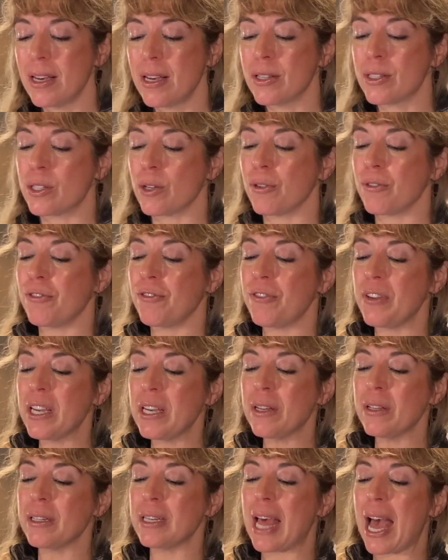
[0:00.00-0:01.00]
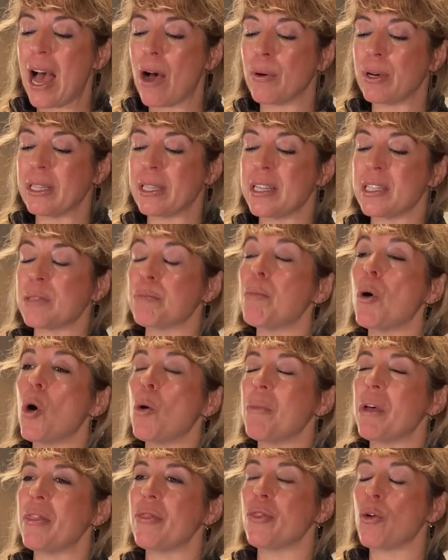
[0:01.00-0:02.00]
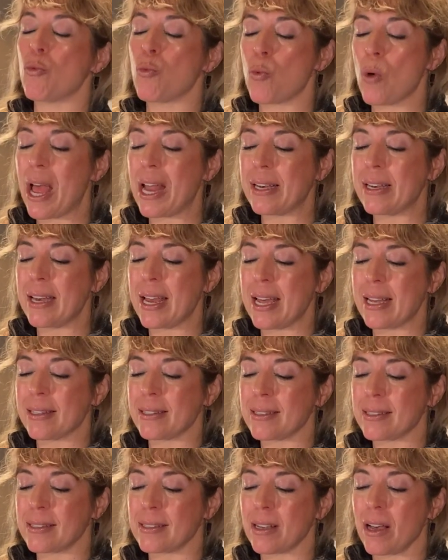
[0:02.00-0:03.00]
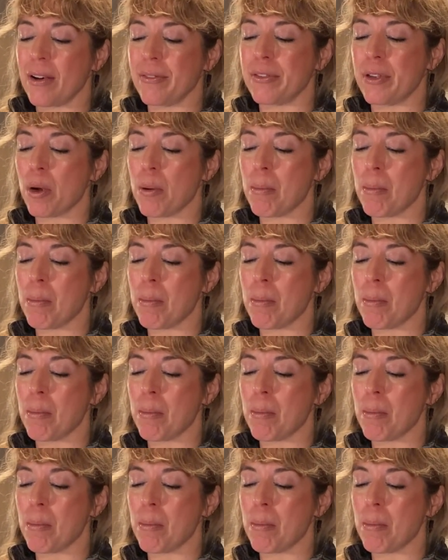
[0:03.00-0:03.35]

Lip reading: So feel now in this moment the redness of your